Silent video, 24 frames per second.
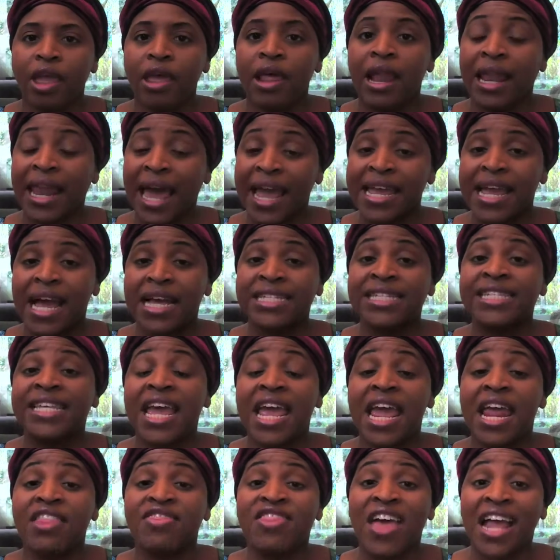like I
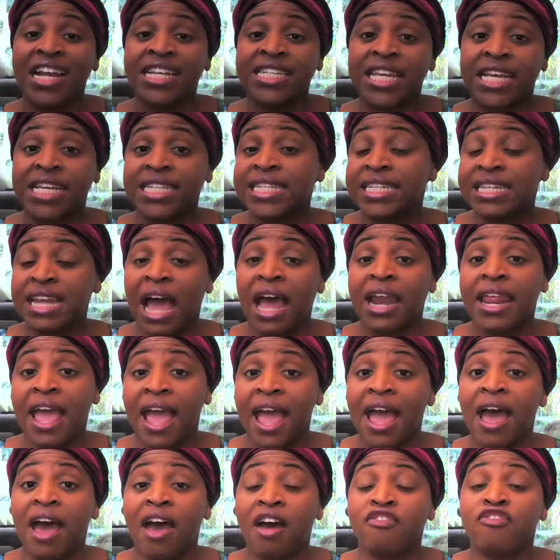said, that does not
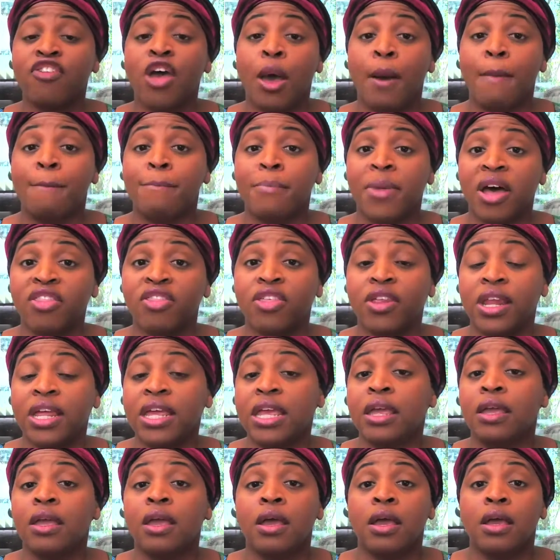have
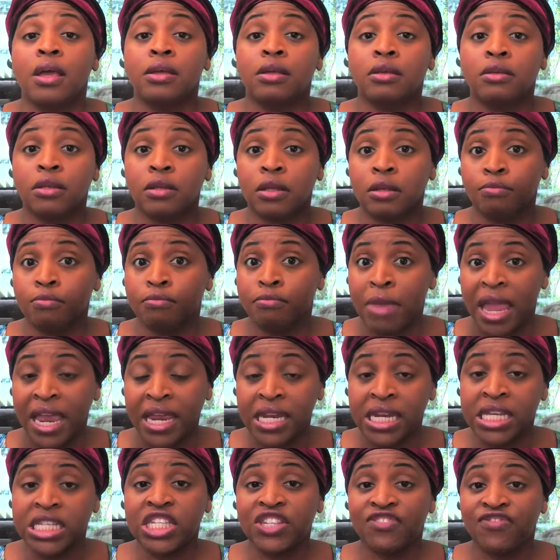monthly
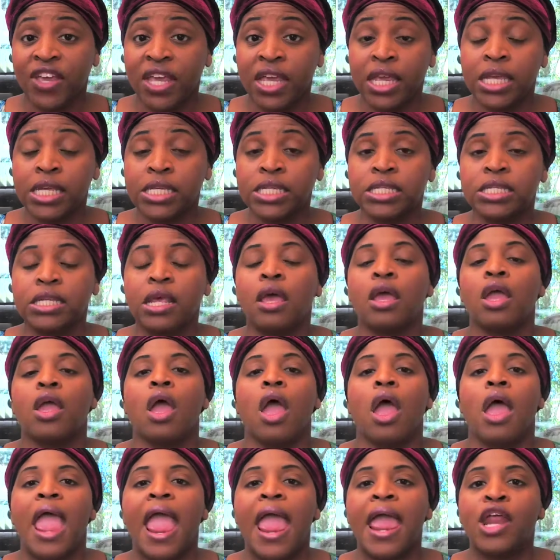maintenance fees,
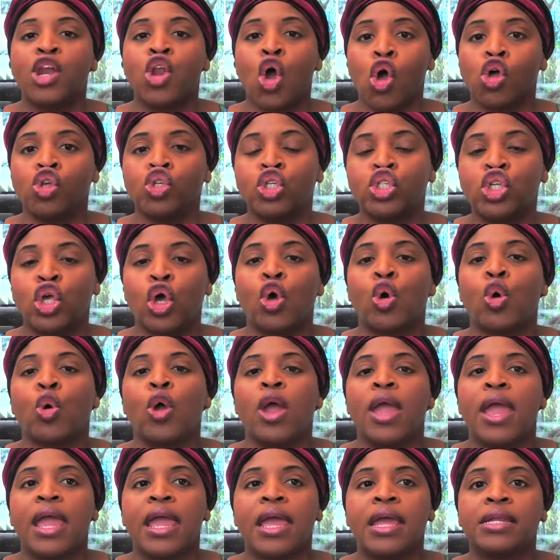and also
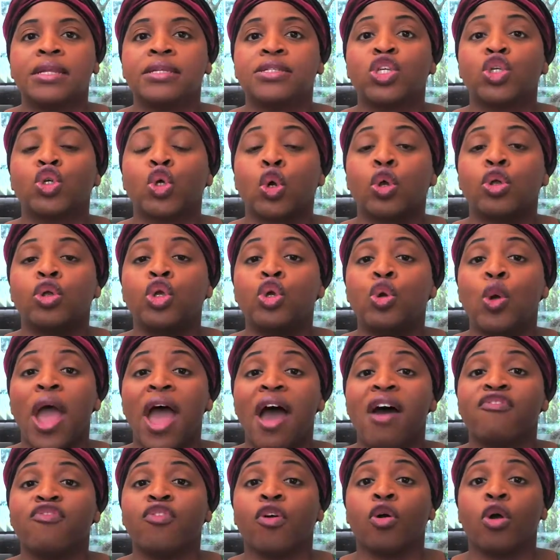you
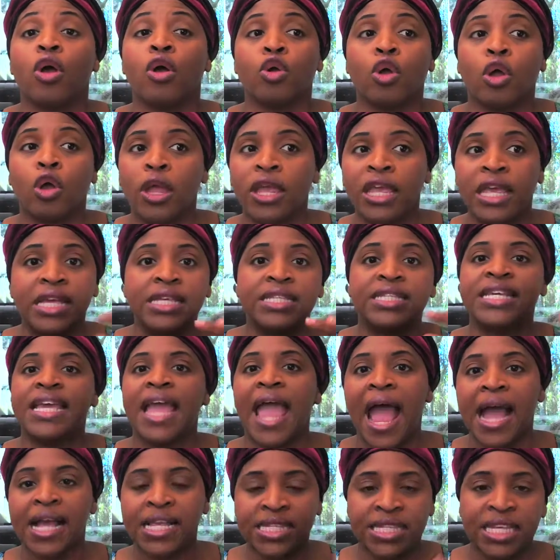have easy
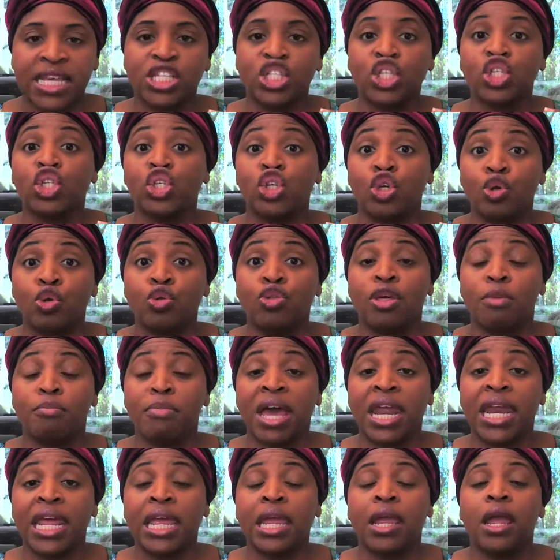access to the
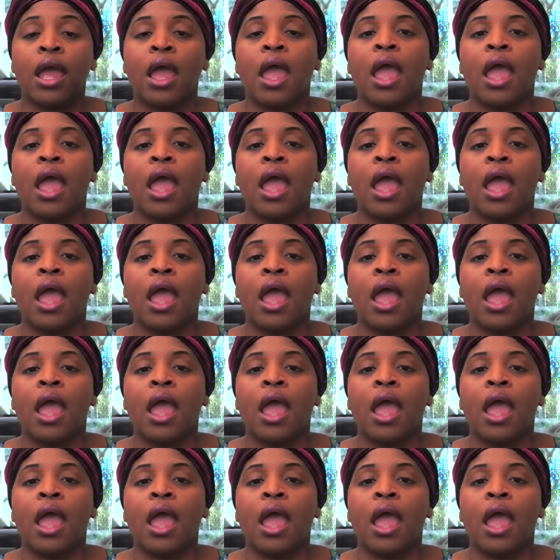money,